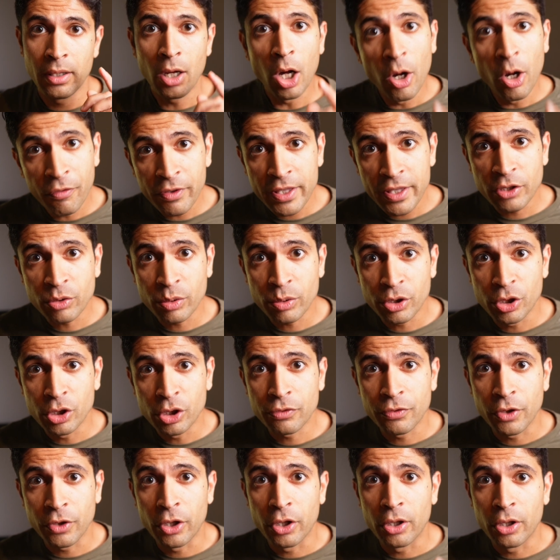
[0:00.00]
Hopefully this was
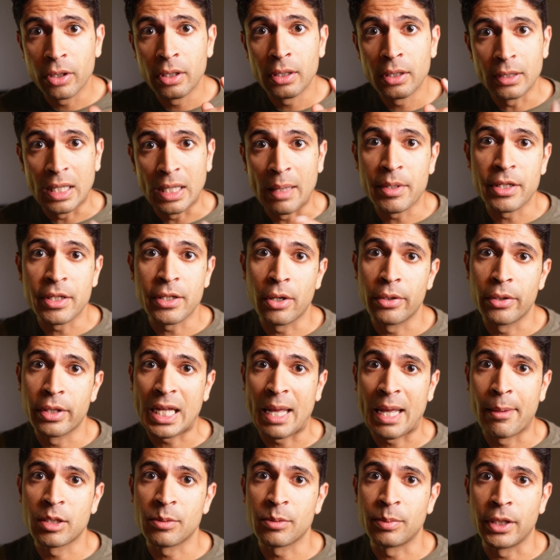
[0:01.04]
useful. Let me know
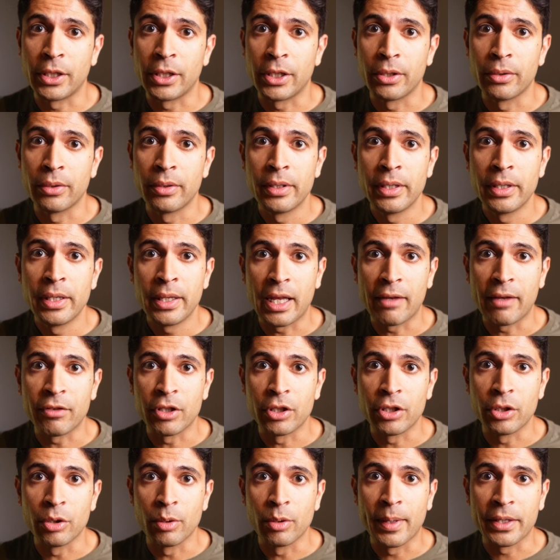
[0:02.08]
in the comments below
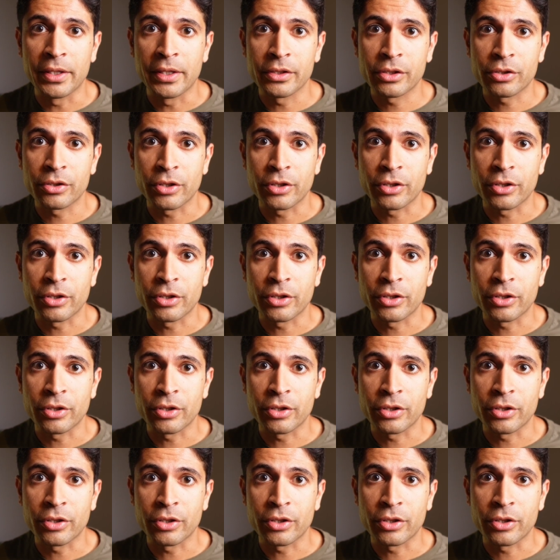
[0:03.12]
if you knew about this